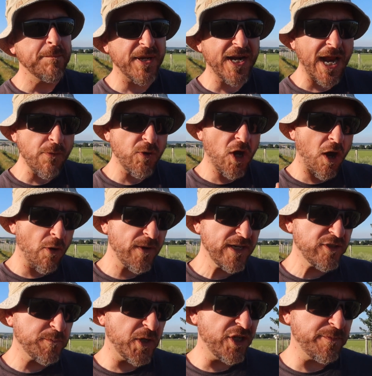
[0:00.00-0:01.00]
But I would
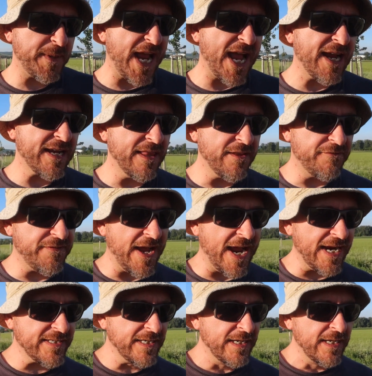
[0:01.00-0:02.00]
always push back on the
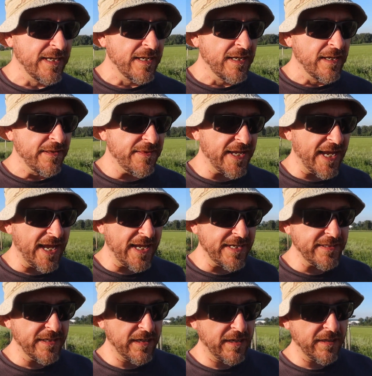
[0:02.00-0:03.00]
fact
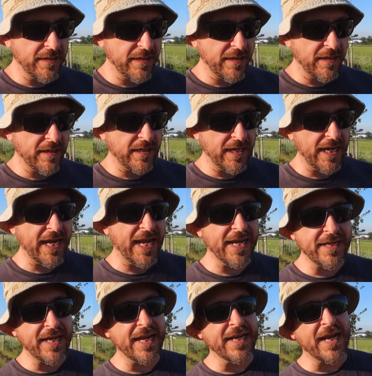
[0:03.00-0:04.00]
that
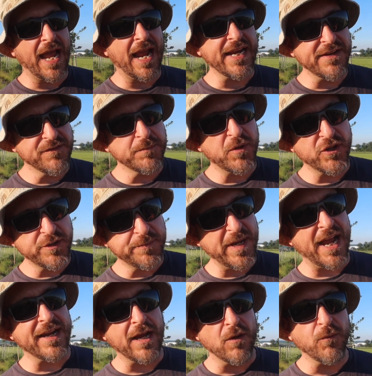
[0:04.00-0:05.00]
and and I even push
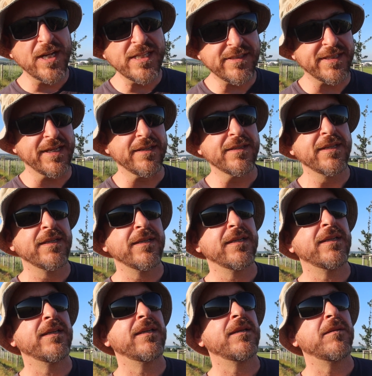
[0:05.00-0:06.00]
back on Winston
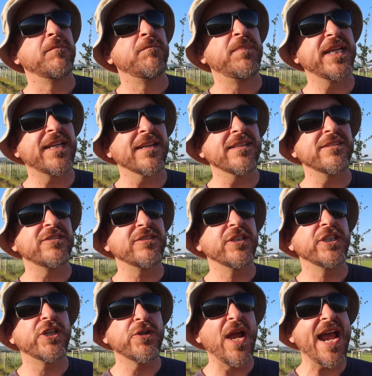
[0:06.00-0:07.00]
because
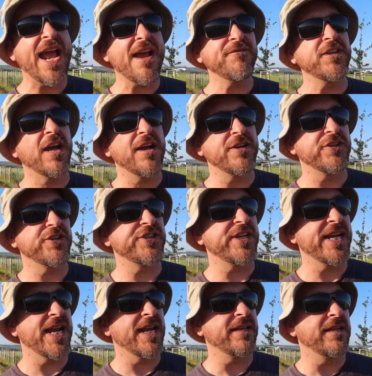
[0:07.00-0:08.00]
you have to
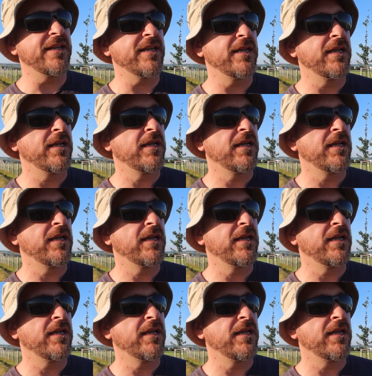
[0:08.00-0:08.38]
understand